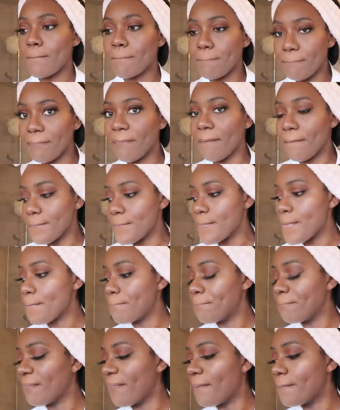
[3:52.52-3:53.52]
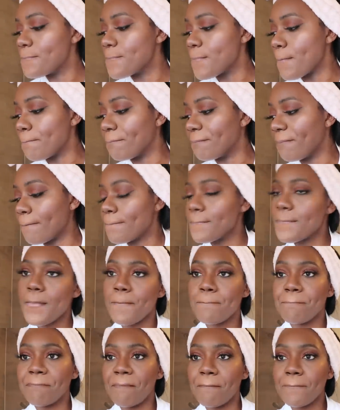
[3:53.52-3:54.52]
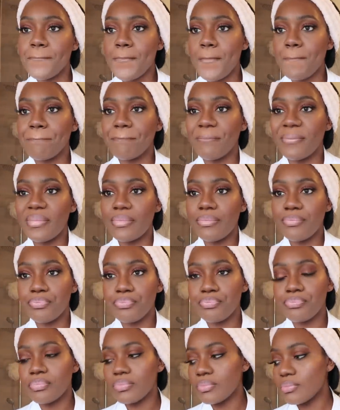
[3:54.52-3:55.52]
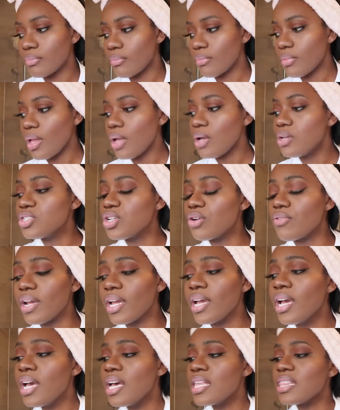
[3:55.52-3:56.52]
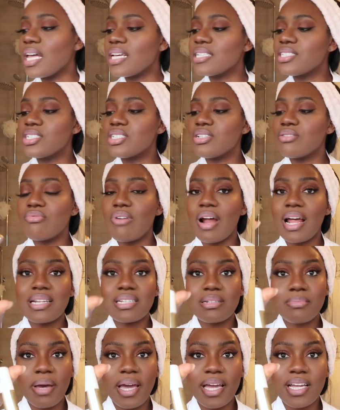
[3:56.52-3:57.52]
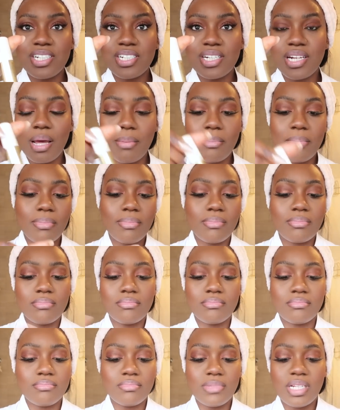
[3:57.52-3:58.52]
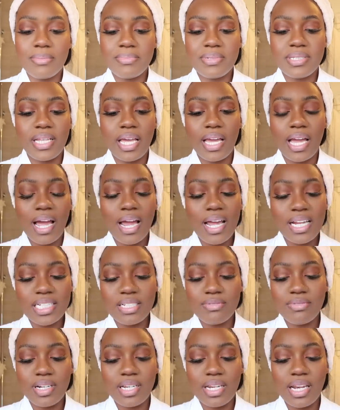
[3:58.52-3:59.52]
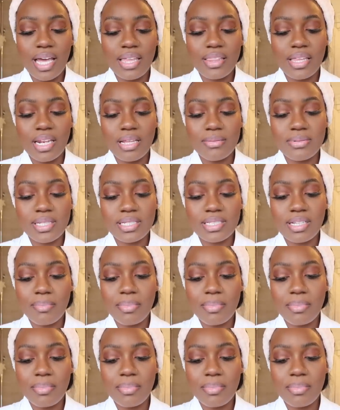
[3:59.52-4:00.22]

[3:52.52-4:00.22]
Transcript: Mm-hmm. Mm-hmm. Mm-mm, mm-mm, mm-mm. Sorry, that's just a random H and M lipstick. I actually really like their lipsticks.